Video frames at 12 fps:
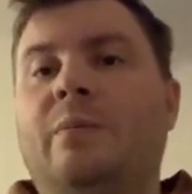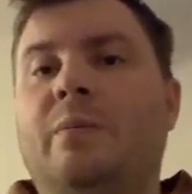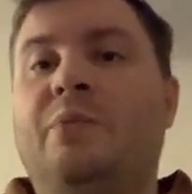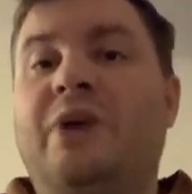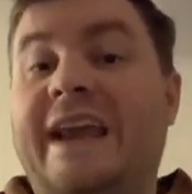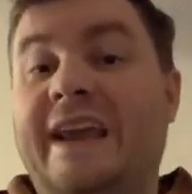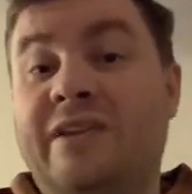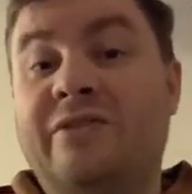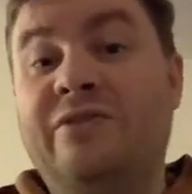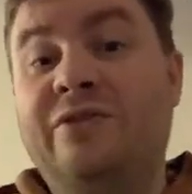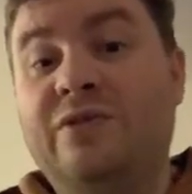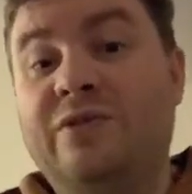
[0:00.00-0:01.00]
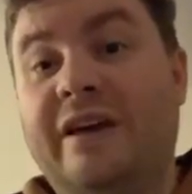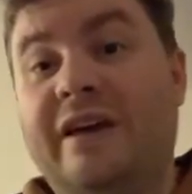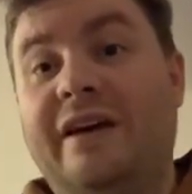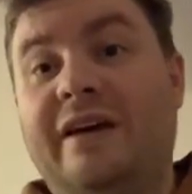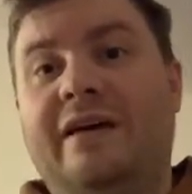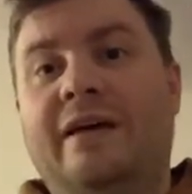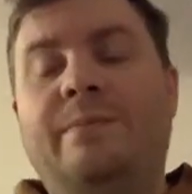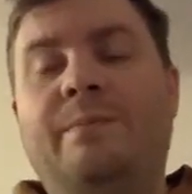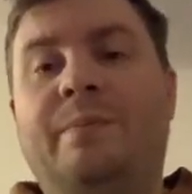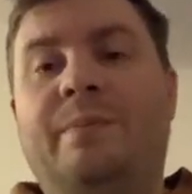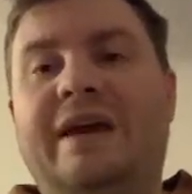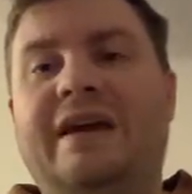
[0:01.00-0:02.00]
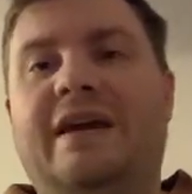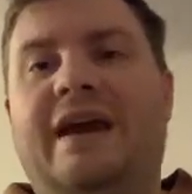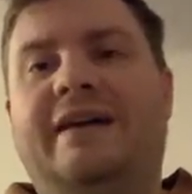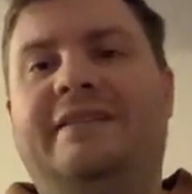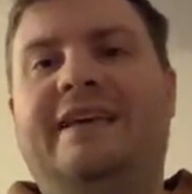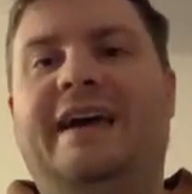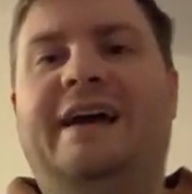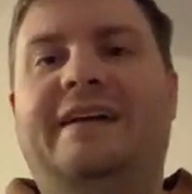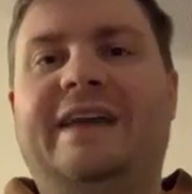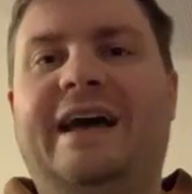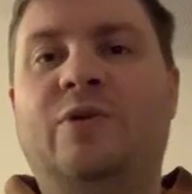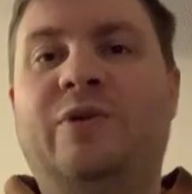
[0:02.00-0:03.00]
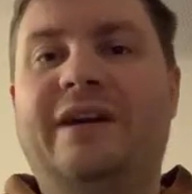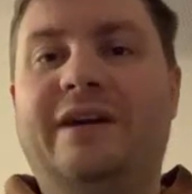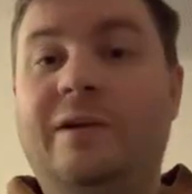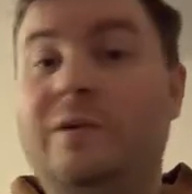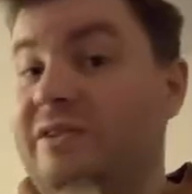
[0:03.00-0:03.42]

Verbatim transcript: Breaking through the big attack down here,